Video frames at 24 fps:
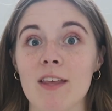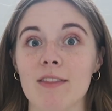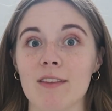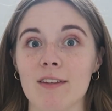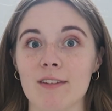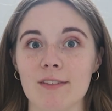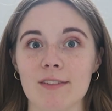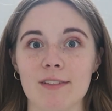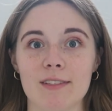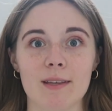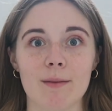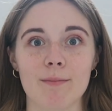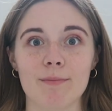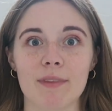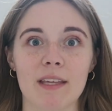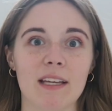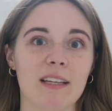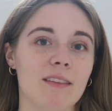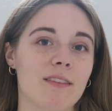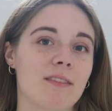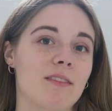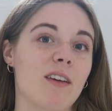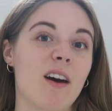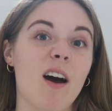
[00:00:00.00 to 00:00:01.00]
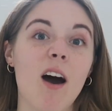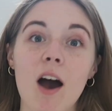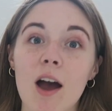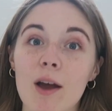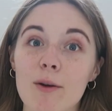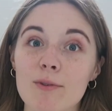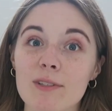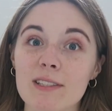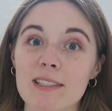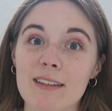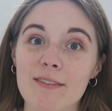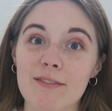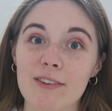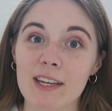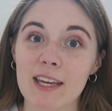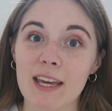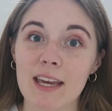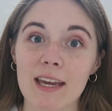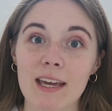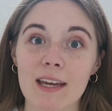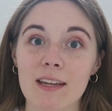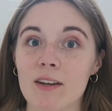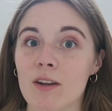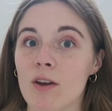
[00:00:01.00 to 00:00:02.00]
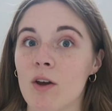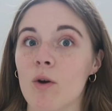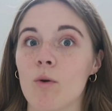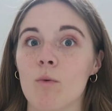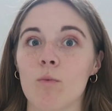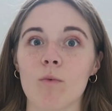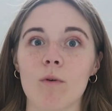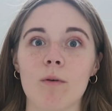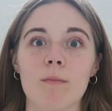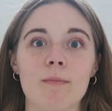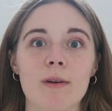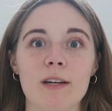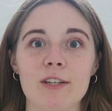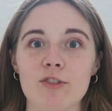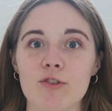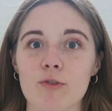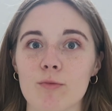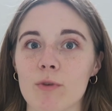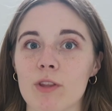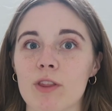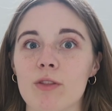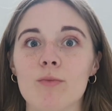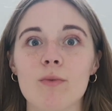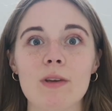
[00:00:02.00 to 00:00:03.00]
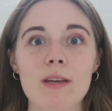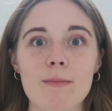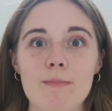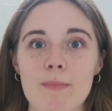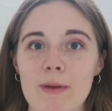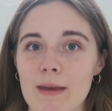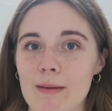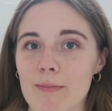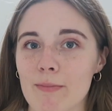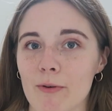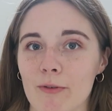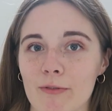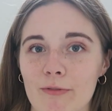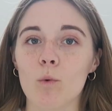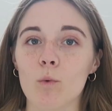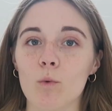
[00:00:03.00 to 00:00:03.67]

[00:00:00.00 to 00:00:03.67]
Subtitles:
than something that I was living in, 1 bedroom with 3 people.